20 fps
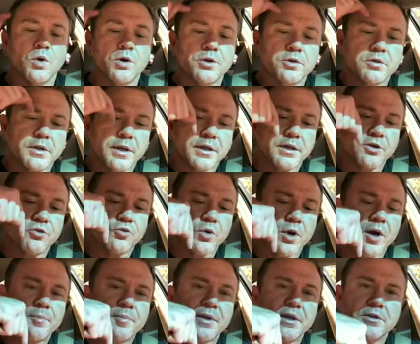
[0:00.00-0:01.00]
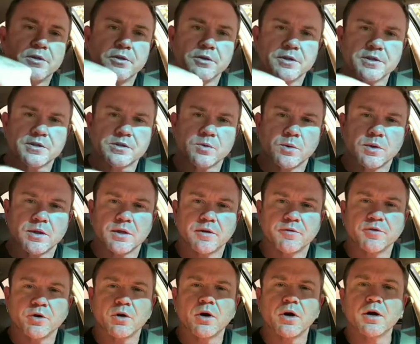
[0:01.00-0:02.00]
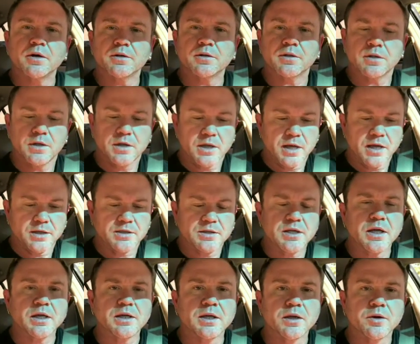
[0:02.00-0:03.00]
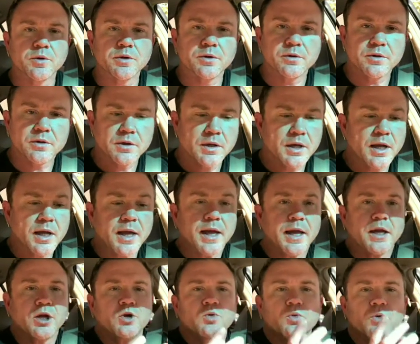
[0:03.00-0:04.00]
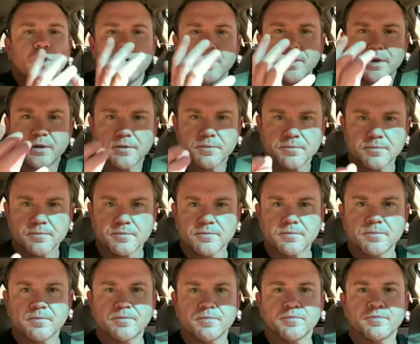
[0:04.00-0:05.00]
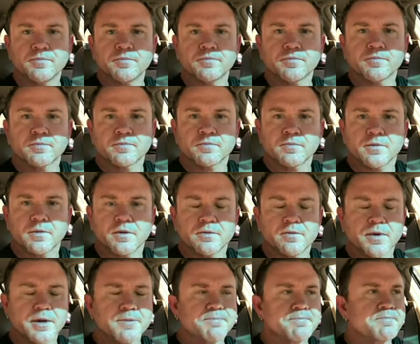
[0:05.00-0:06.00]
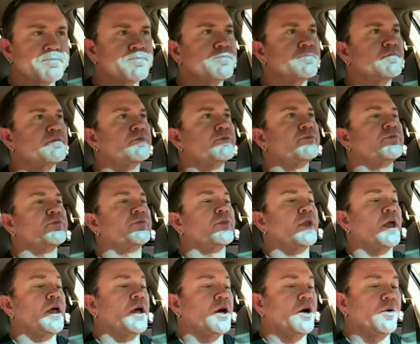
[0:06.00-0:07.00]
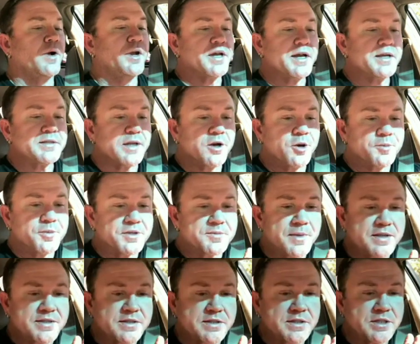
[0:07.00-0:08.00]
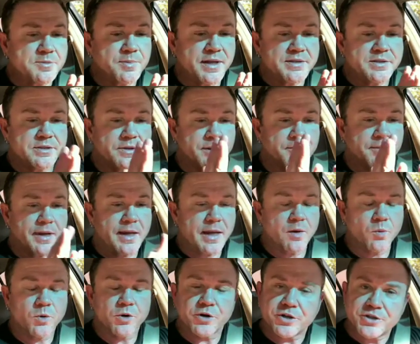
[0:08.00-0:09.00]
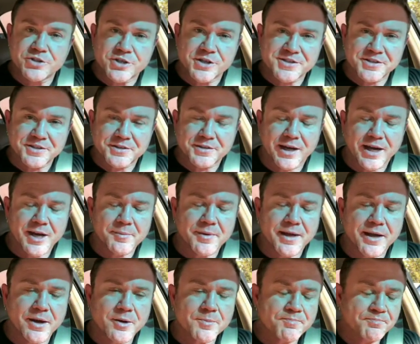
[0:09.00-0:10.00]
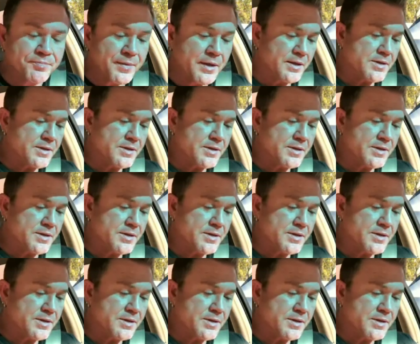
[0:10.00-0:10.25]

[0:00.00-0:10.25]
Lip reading: What are you letting drop into the soil of your heart, taking root and growing, right? All right, guys, I hope this message has blessed you. I'm at work just in time now.